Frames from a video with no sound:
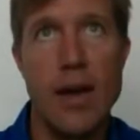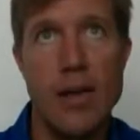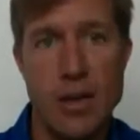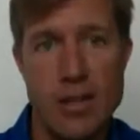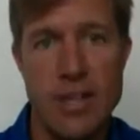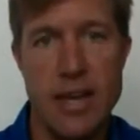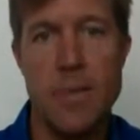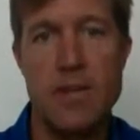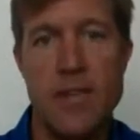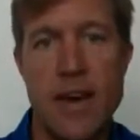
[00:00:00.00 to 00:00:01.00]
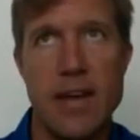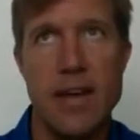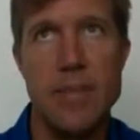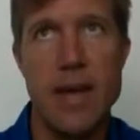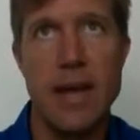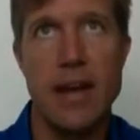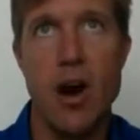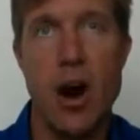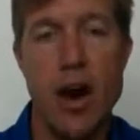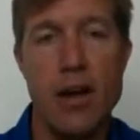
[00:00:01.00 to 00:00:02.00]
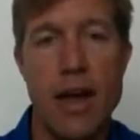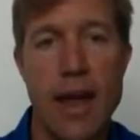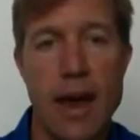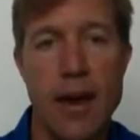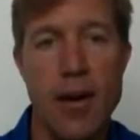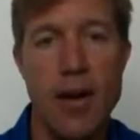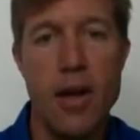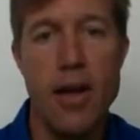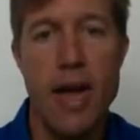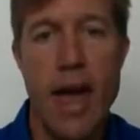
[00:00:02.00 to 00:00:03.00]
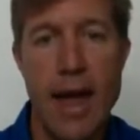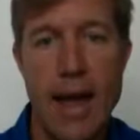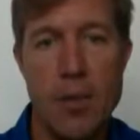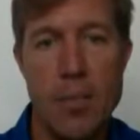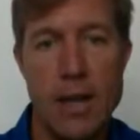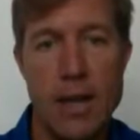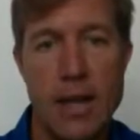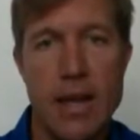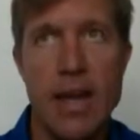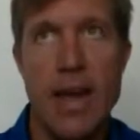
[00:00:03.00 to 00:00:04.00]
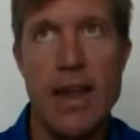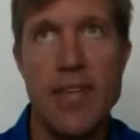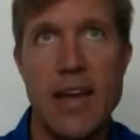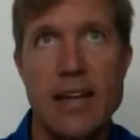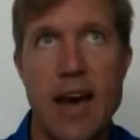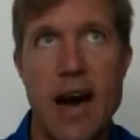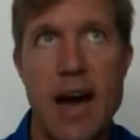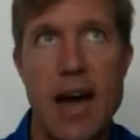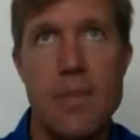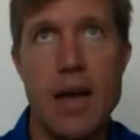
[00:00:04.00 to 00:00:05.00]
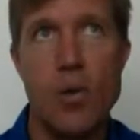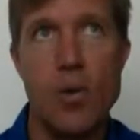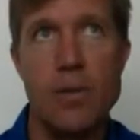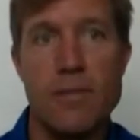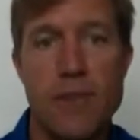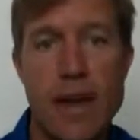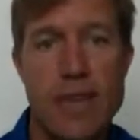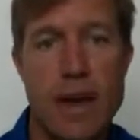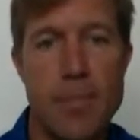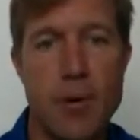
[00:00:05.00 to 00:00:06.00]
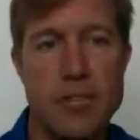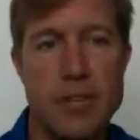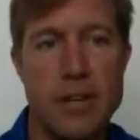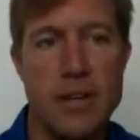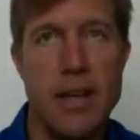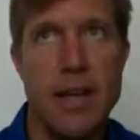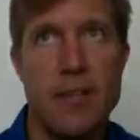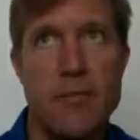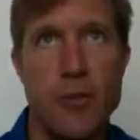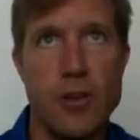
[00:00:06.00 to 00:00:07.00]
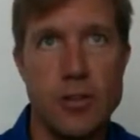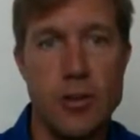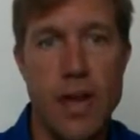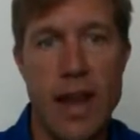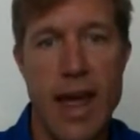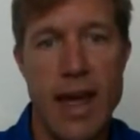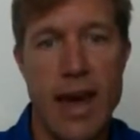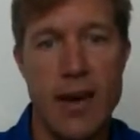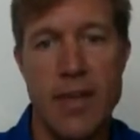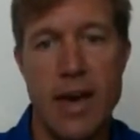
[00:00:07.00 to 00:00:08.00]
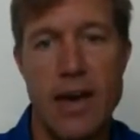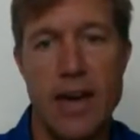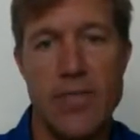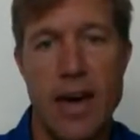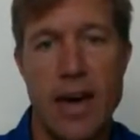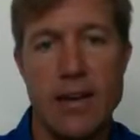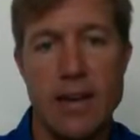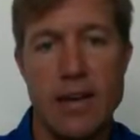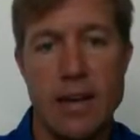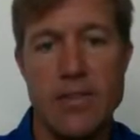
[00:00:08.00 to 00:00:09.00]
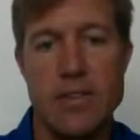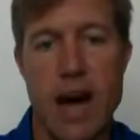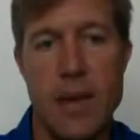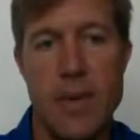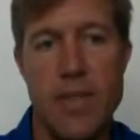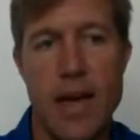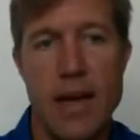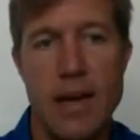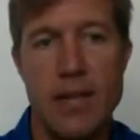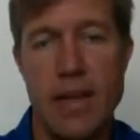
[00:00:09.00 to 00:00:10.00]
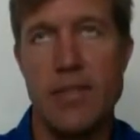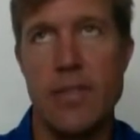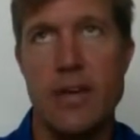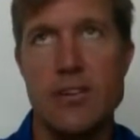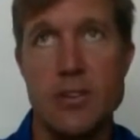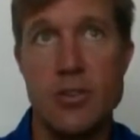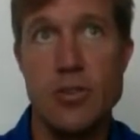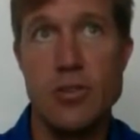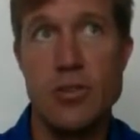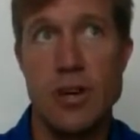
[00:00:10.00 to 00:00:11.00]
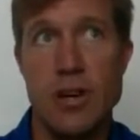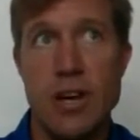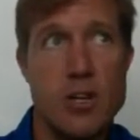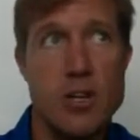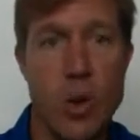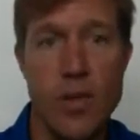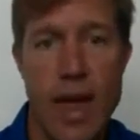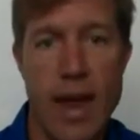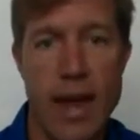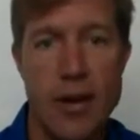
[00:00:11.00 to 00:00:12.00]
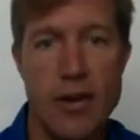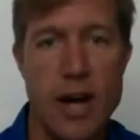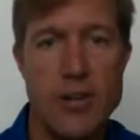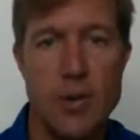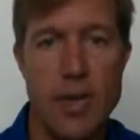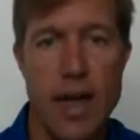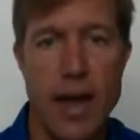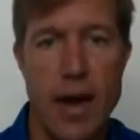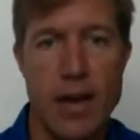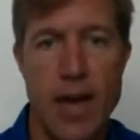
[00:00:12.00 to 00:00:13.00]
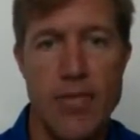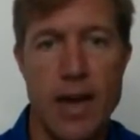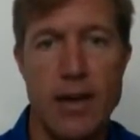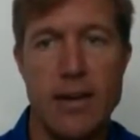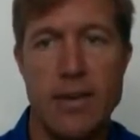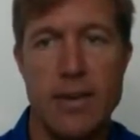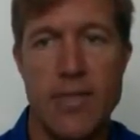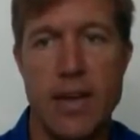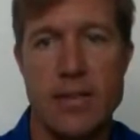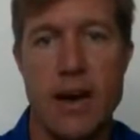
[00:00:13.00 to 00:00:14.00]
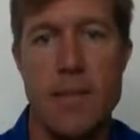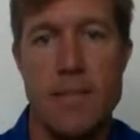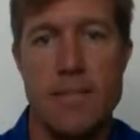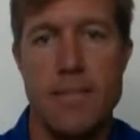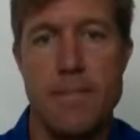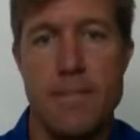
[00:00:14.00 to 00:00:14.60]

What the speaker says: you can set up an event and make it an on-air Hangout meeting, and at that time it will invite that person to that Hangout at that given time, and they can then choose to join the Hangout or not join the Hangout at that time.